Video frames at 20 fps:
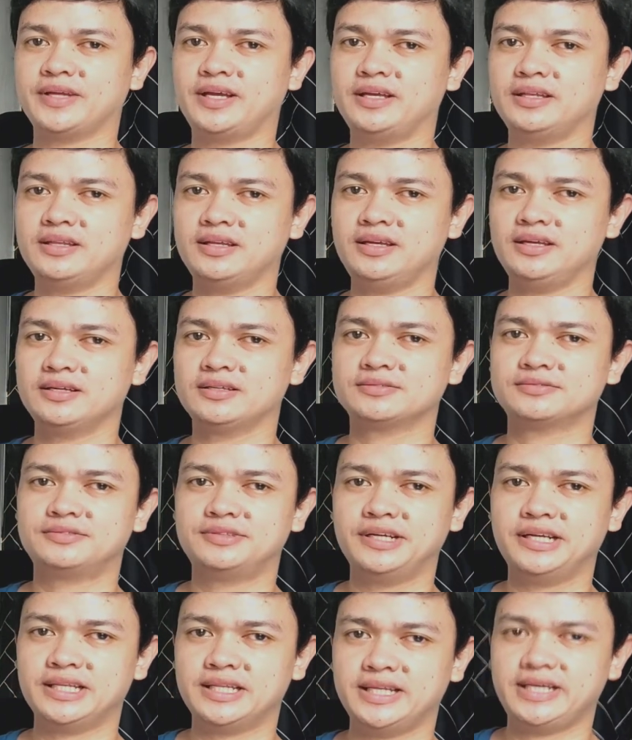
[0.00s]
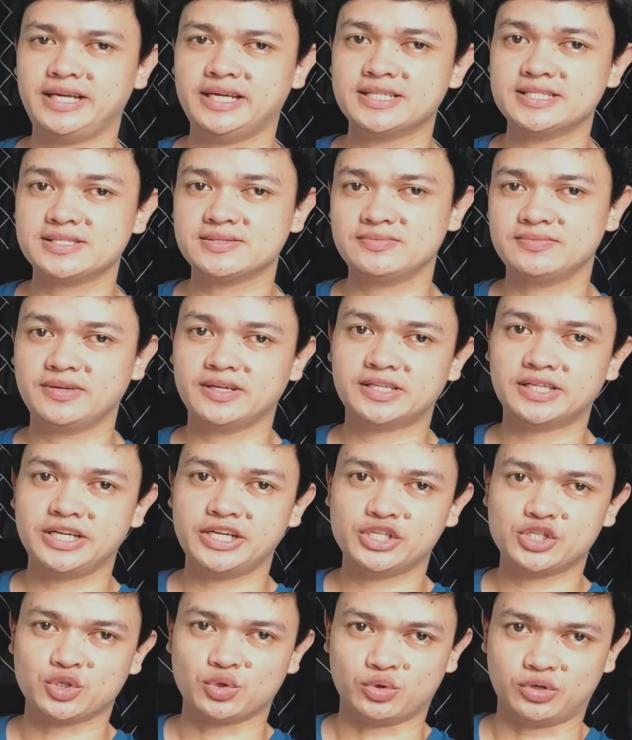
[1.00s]
I think really it's
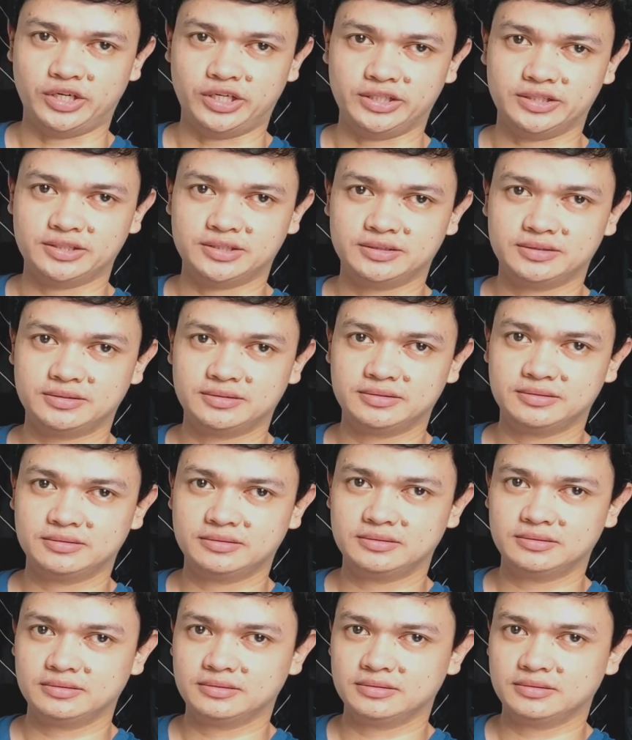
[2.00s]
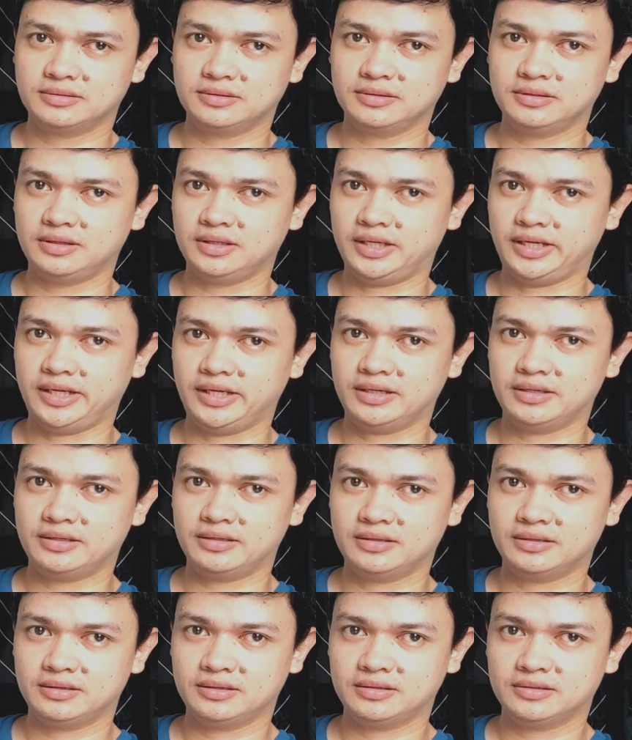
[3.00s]
very short, like
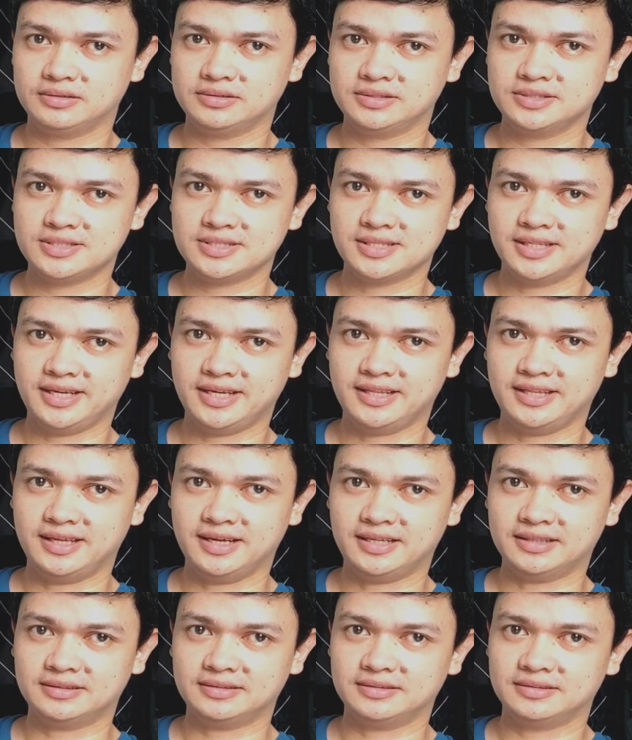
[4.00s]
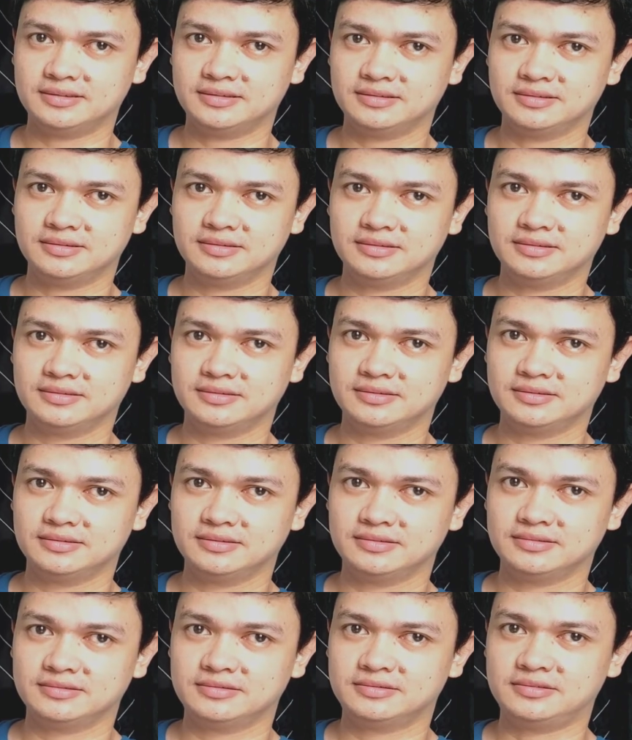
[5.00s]
just like that,
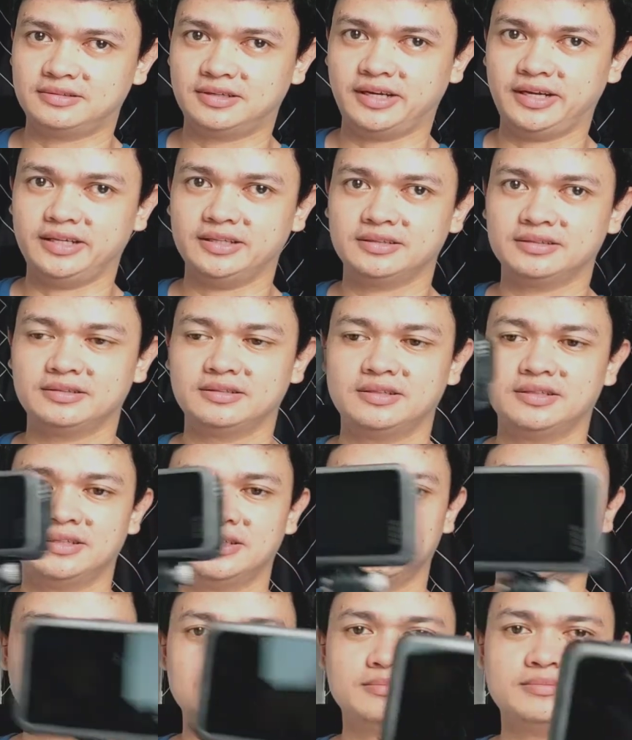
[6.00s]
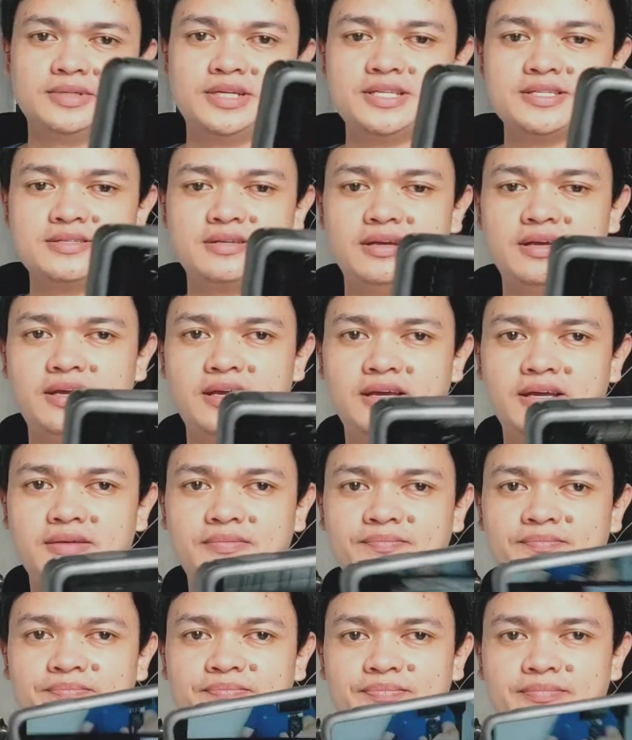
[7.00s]
right? But it's
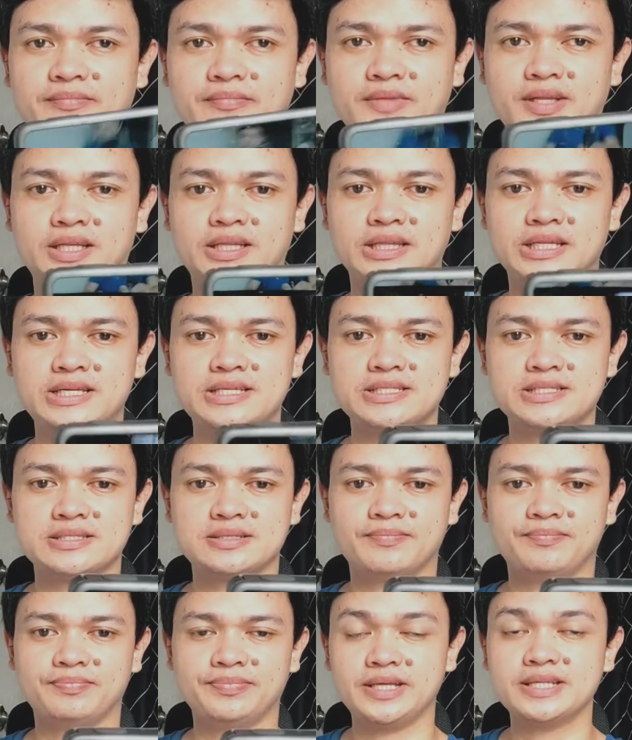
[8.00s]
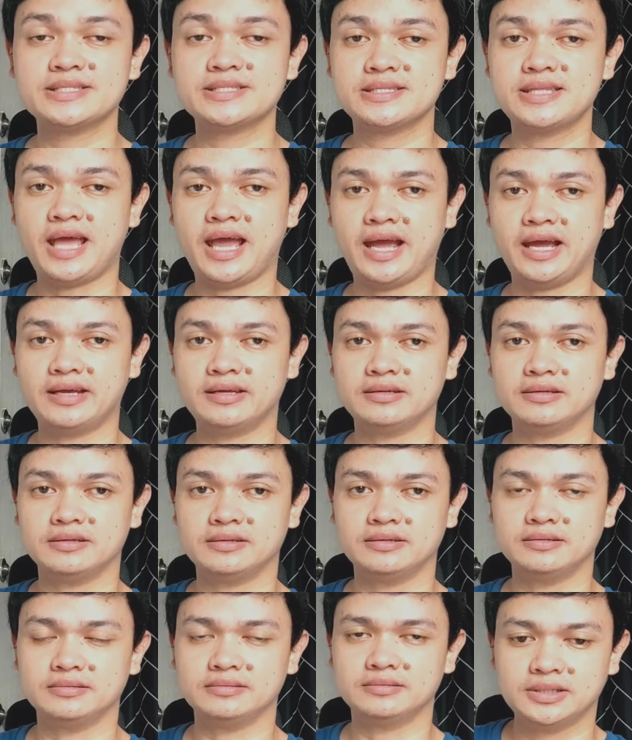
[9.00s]
okay. At least it's the
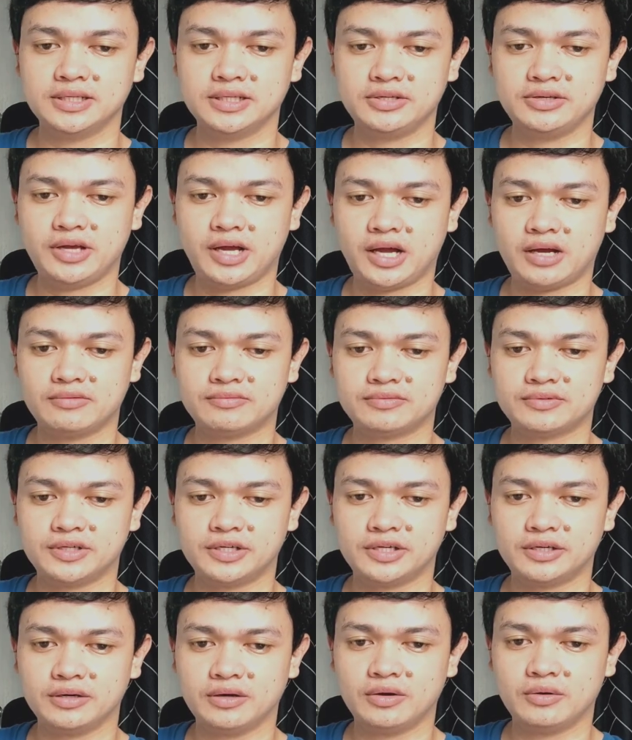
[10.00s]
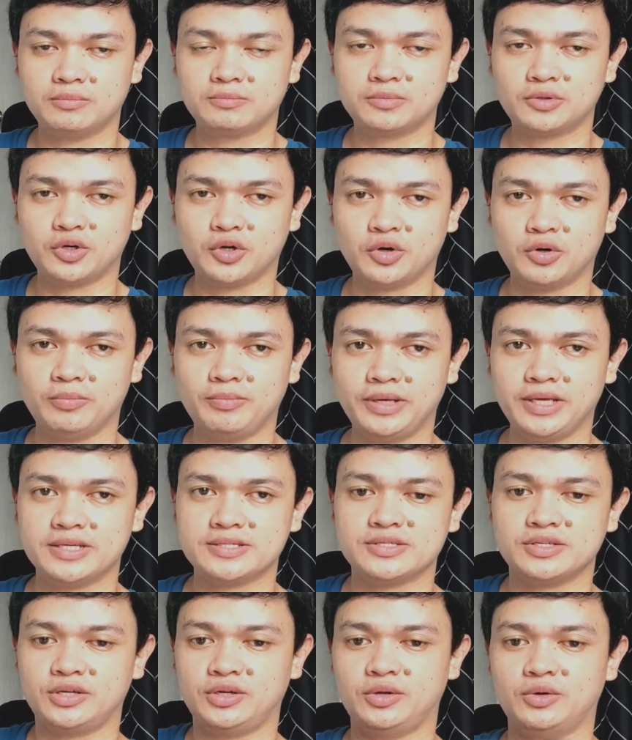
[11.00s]
handle that you have for your GoPro,
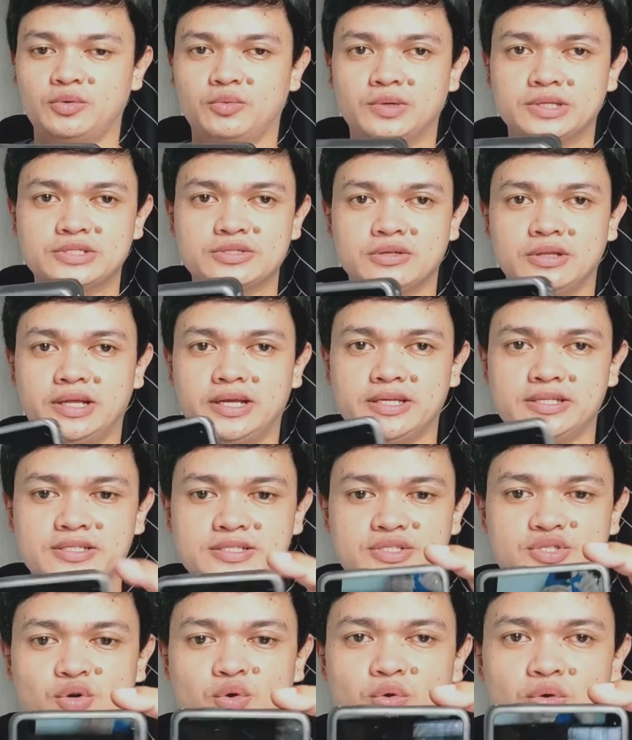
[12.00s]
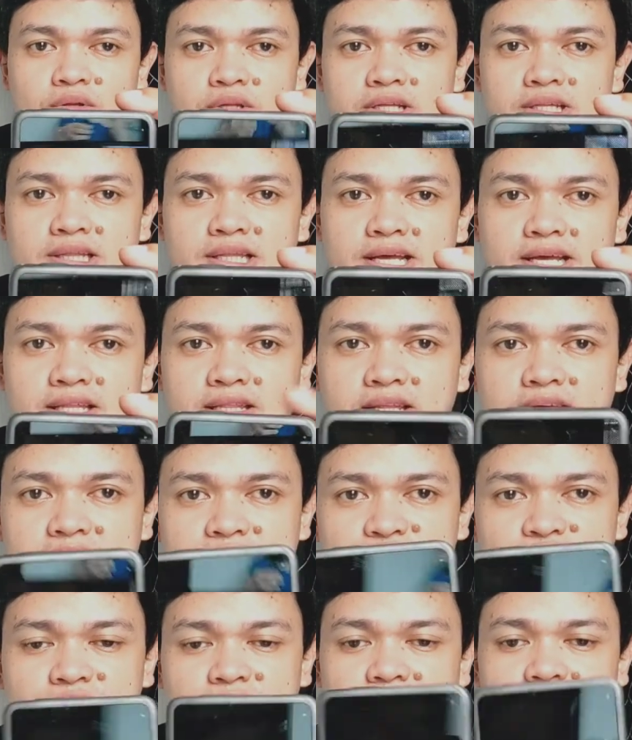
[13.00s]
because you don't want to like just hold it like
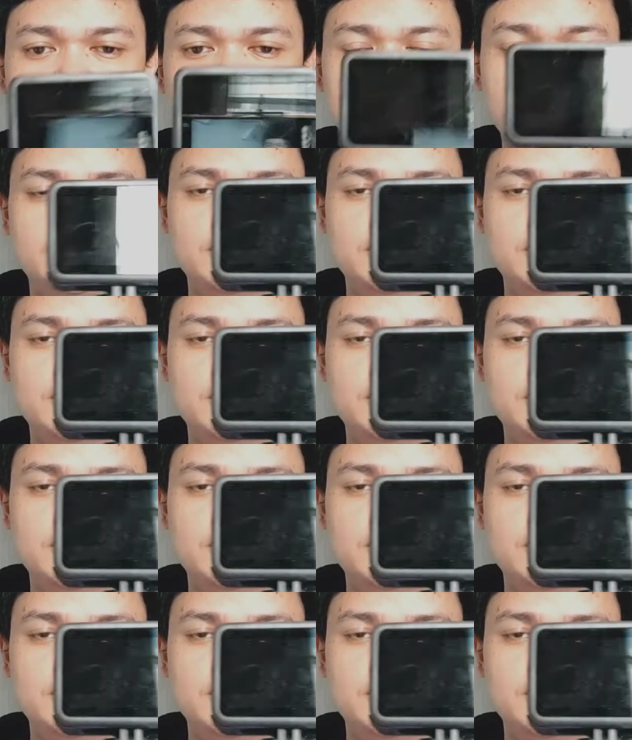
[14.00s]
this, right?